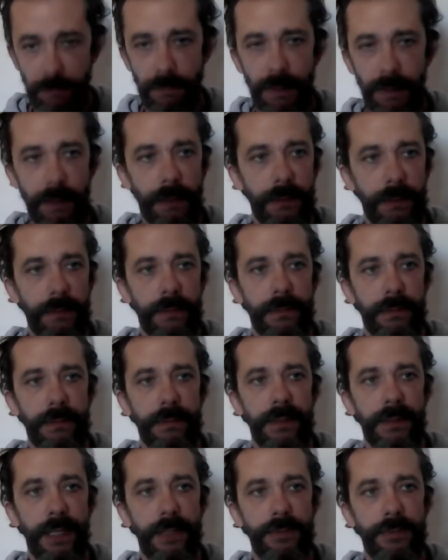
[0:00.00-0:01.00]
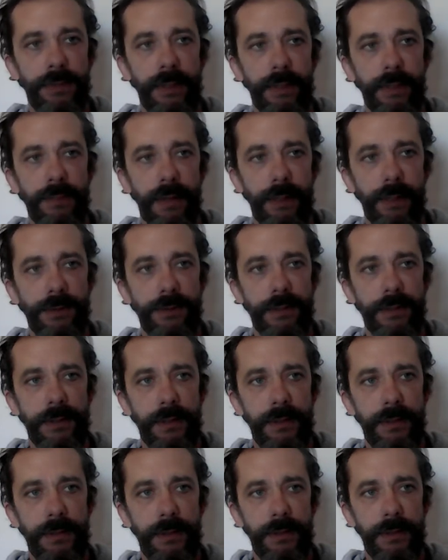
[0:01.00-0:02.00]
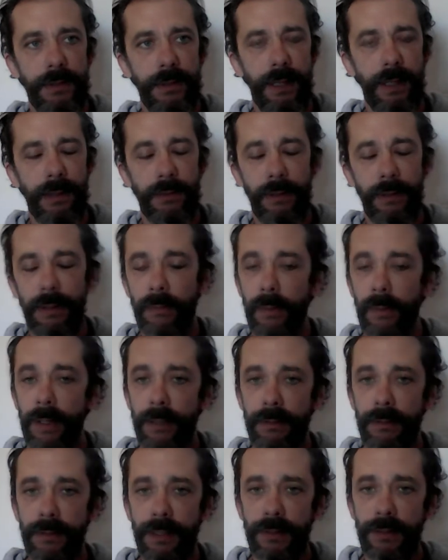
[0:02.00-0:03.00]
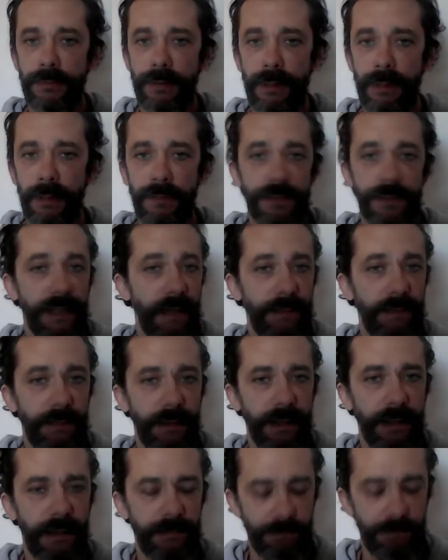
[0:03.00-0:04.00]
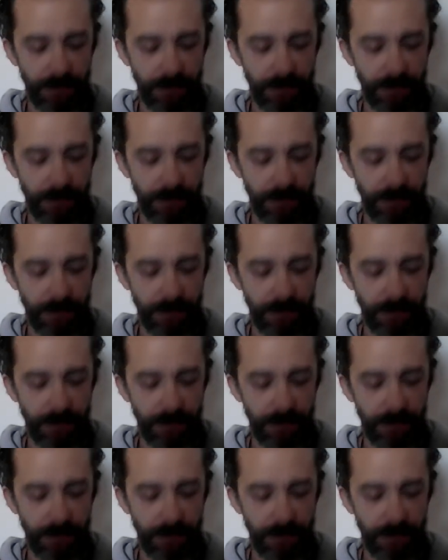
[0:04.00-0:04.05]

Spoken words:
because to get rid of consciousness is the only way to get rid of suffering.